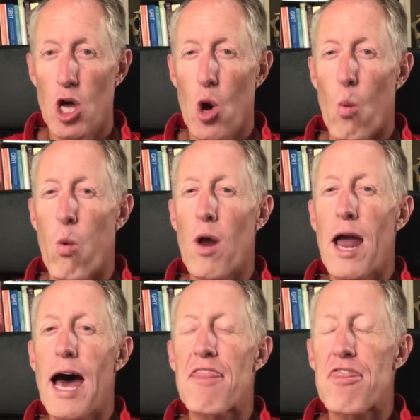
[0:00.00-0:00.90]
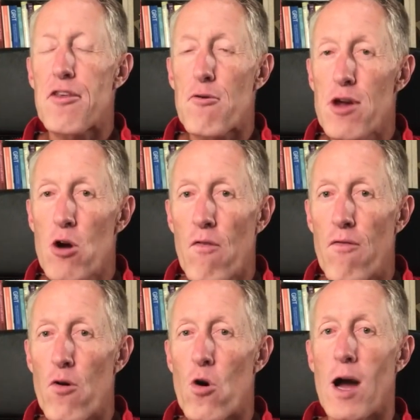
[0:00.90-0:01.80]
What are 3 or
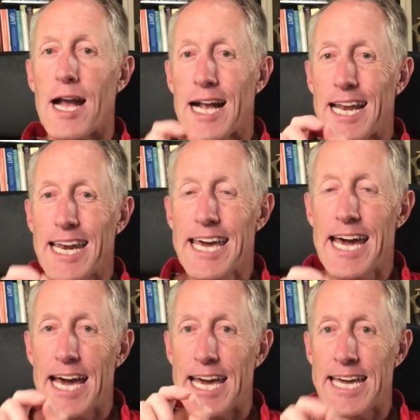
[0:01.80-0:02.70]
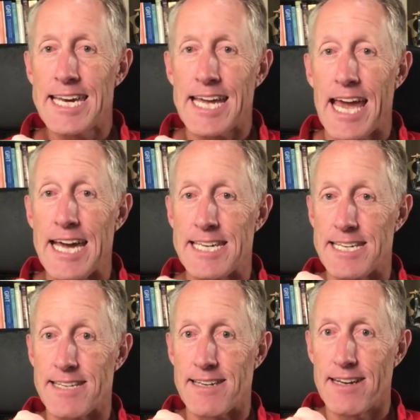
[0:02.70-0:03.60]
4 clear
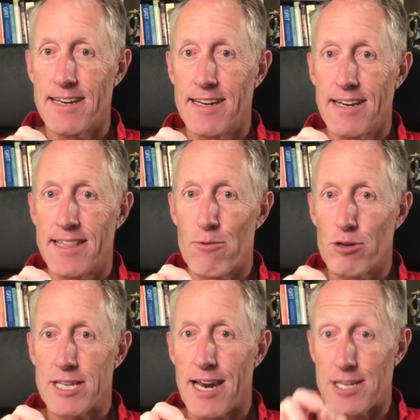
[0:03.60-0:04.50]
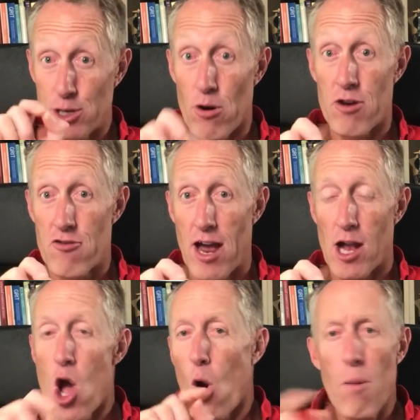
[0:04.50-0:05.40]
indicators that will tell us you're on
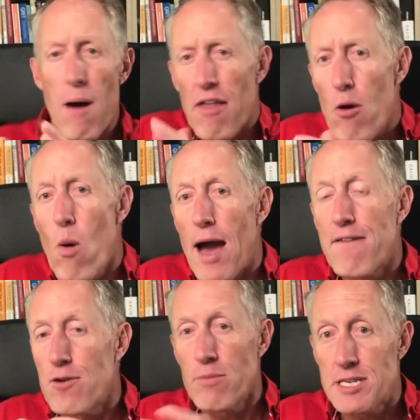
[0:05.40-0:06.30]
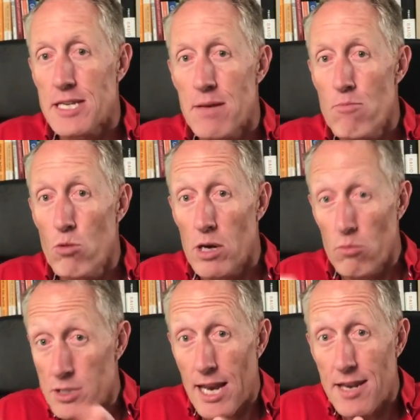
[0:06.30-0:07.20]
track? Or by the way, if you're missing them,
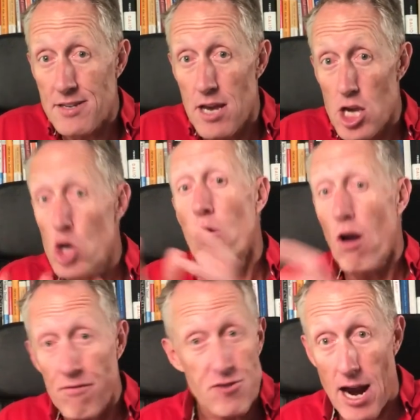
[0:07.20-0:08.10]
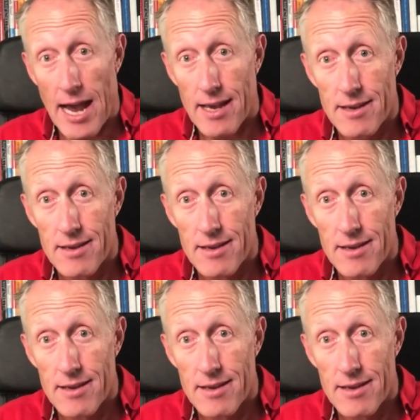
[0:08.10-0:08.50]
will tell us you're off track.